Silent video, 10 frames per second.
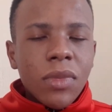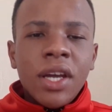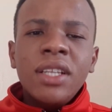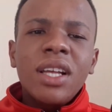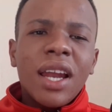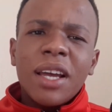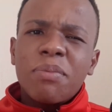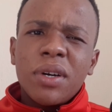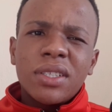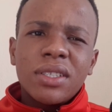Hit the
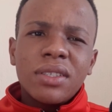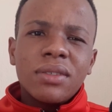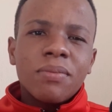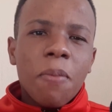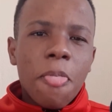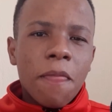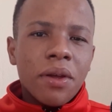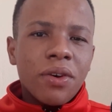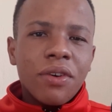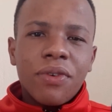like button.
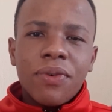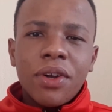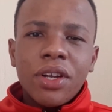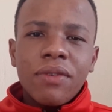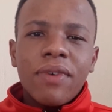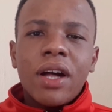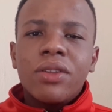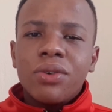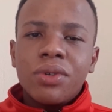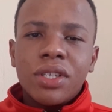If you found any
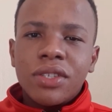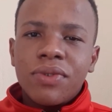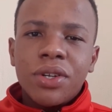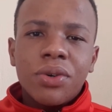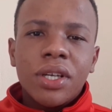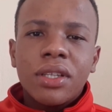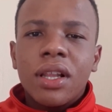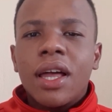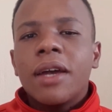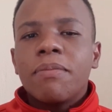value in this video, hit the
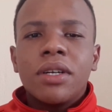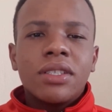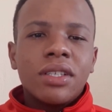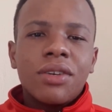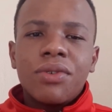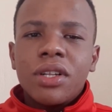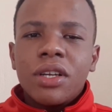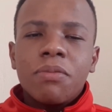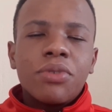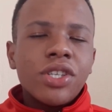like button. I
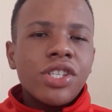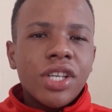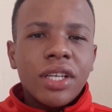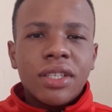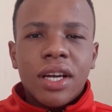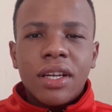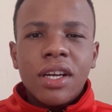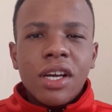really appreciate that.